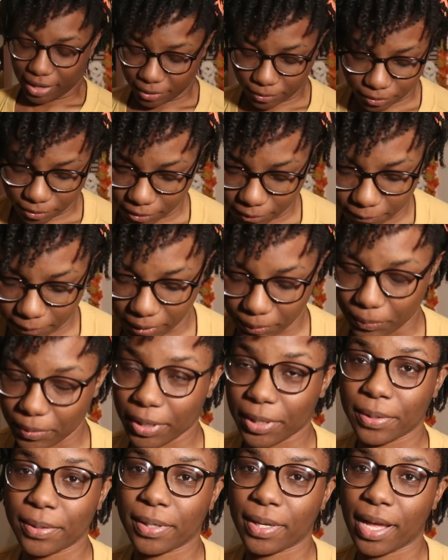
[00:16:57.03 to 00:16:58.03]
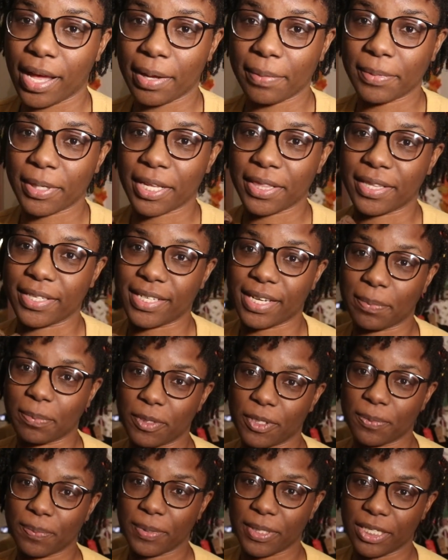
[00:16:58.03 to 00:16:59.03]
don't know if I will. I'm not the type
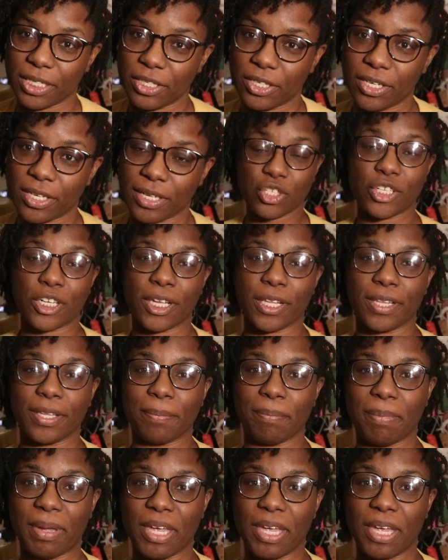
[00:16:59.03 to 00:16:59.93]
to be chill and